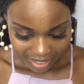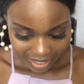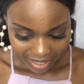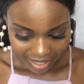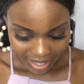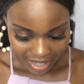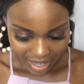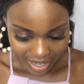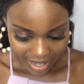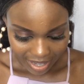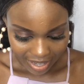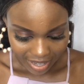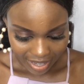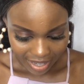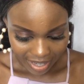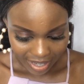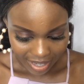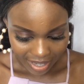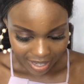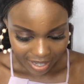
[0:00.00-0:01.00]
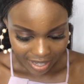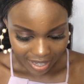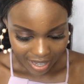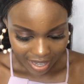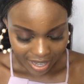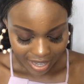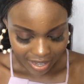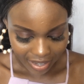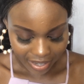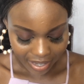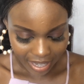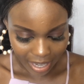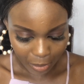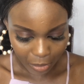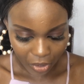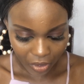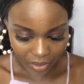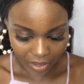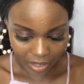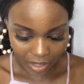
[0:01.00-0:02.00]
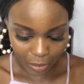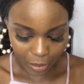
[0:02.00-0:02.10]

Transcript: So okay, let me use this